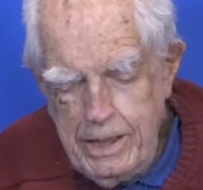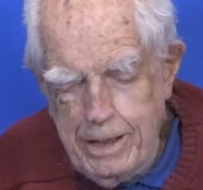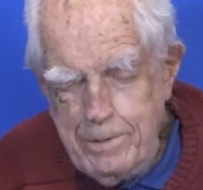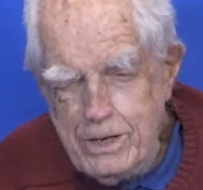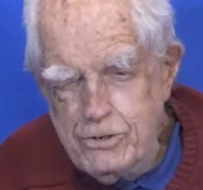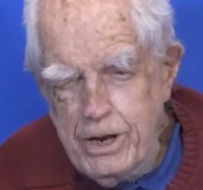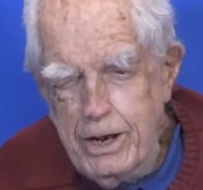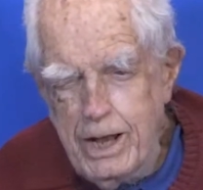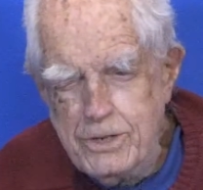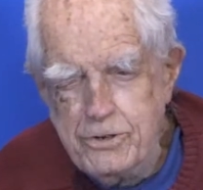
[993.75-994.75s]
MSJ
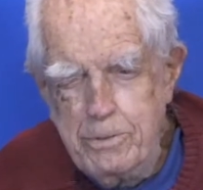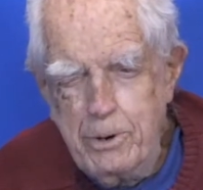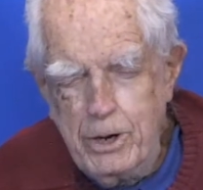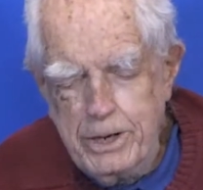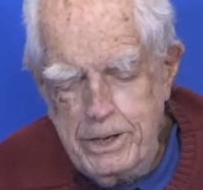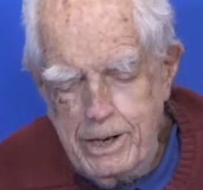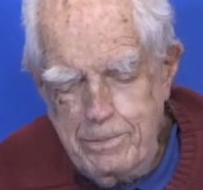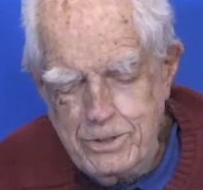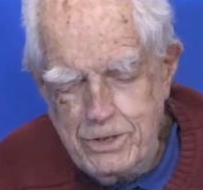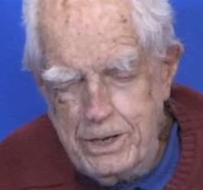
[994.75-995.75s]
lost to Burlington up
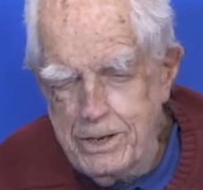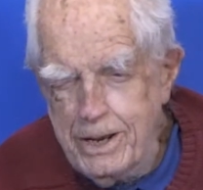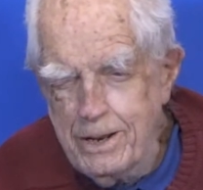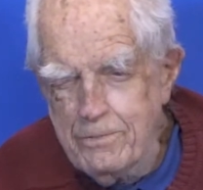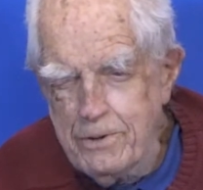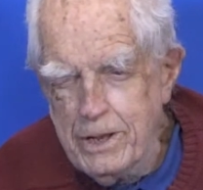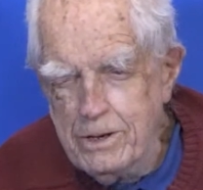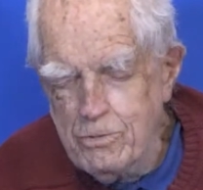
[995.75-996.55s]
at Centennial Field,